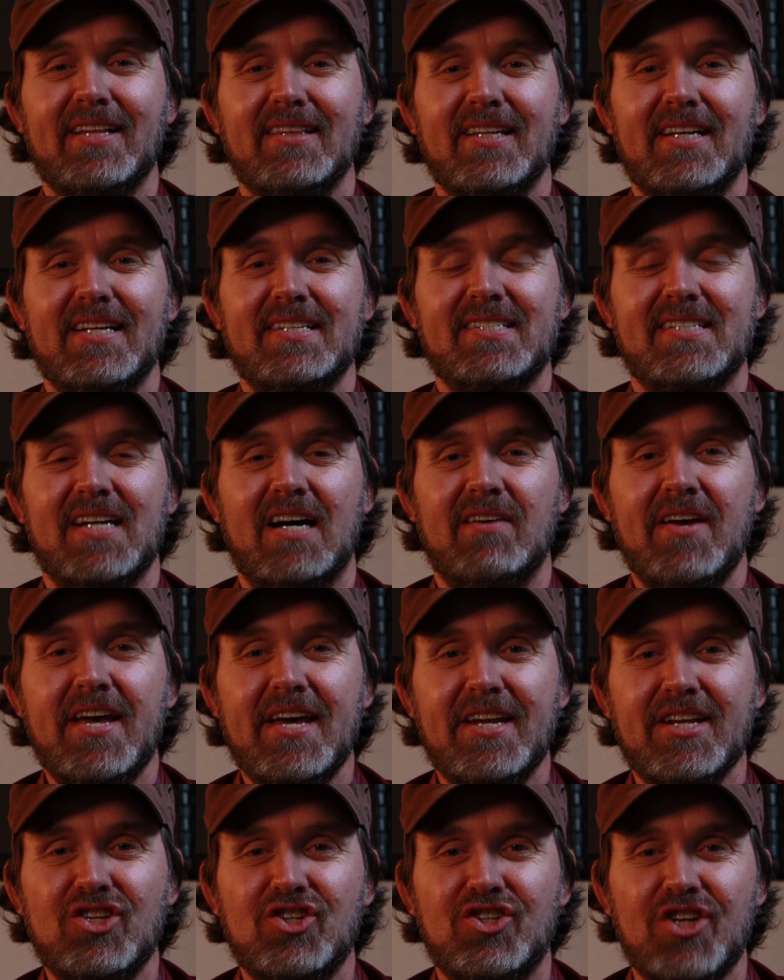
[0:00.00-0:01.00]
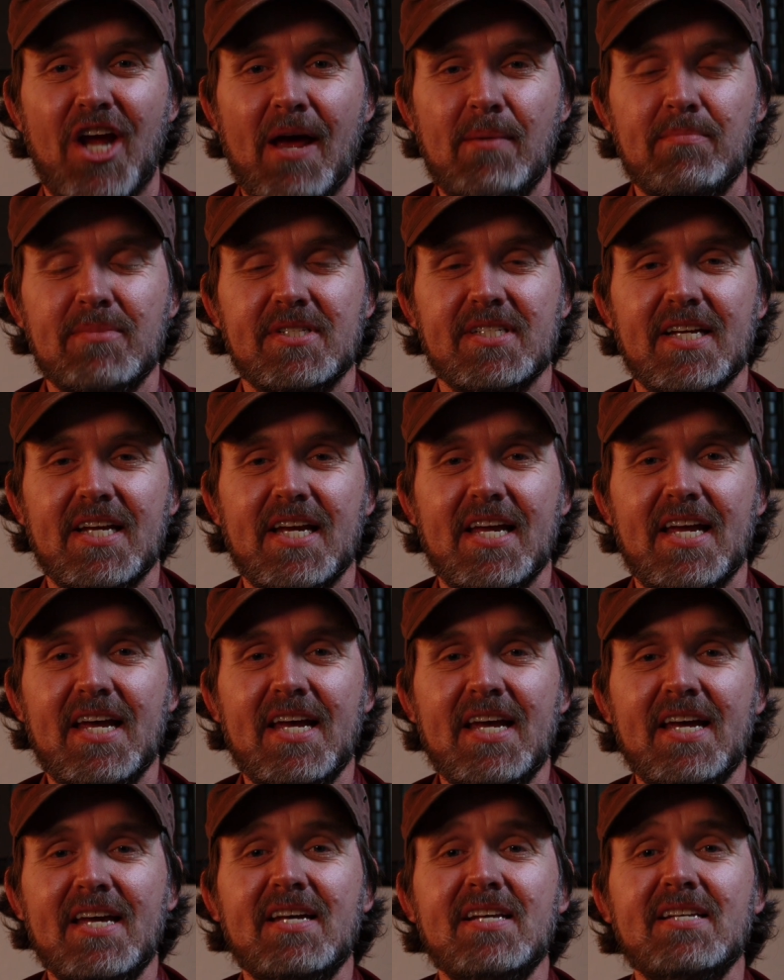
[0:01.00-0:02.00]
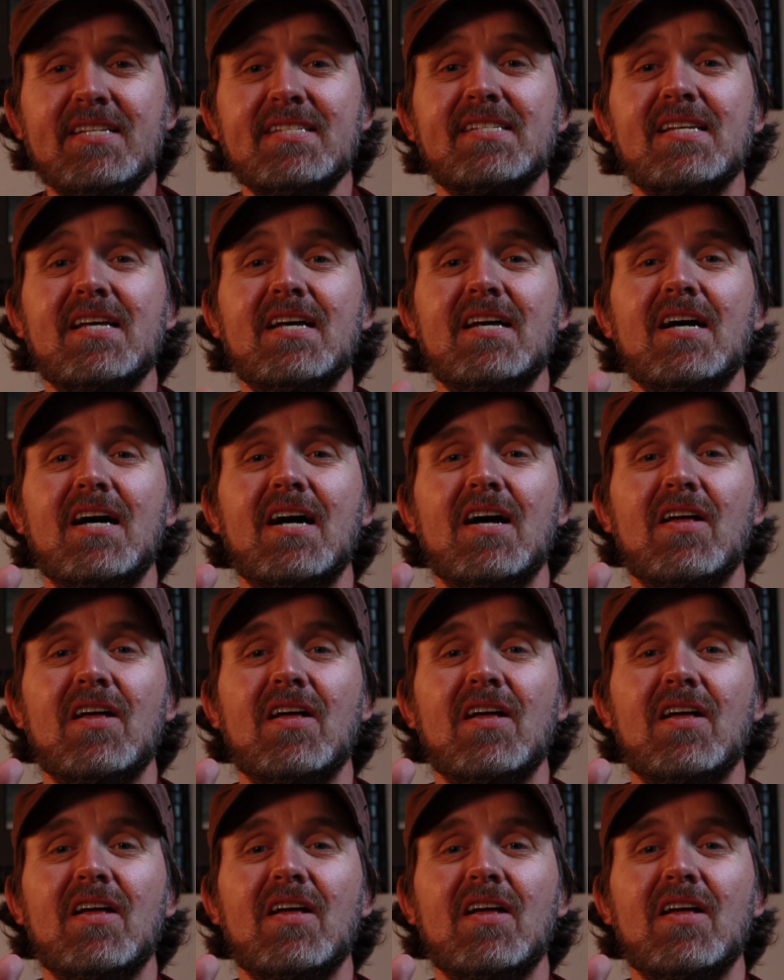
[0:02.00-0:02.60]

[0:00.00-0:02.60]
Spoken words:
list of hidden gems is